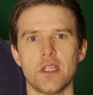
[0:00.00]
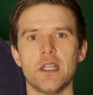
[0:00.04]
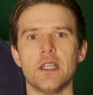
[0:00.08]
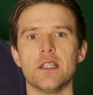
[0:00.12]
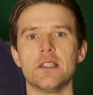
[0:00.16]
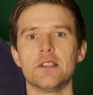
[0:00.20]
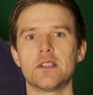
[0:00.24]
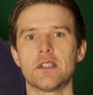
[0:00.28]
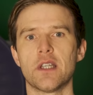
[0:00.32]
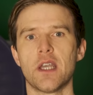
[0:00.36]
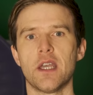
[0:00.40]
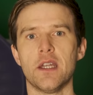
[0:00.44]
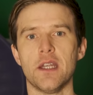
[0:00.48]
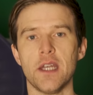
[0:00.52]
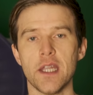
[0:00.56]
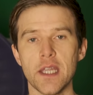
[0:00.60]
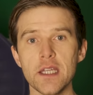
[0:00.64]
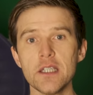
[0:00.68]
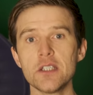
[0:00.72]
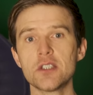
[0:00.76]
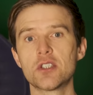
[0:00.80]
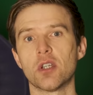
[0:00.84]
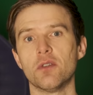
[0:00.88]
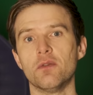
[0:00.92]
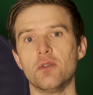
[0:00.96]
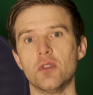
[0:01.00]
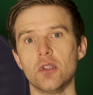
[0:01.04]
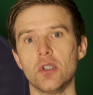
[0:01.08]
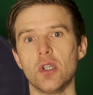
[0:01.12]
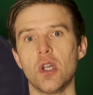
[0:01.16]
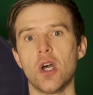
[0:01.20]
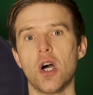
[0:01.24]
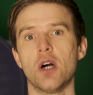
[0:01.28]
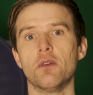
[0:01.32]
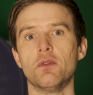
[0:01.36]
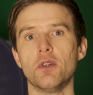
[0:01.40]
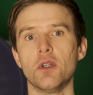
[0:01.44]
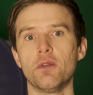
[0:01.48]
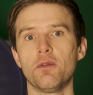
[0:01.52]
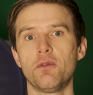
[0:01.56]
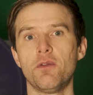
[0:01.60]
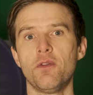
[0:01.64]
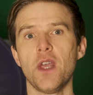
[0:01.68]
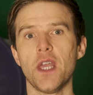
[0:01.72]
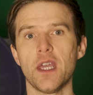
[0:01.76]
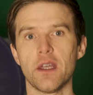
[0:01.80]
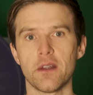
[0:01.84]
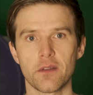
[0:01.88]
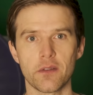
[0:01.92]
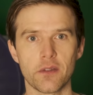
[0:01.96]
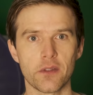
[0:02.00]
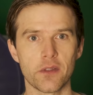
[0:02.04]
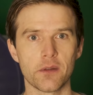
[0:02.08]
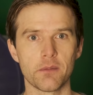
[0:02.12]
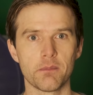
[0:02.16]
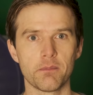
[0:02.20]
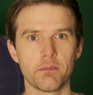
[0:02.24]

is an interval of a fifth.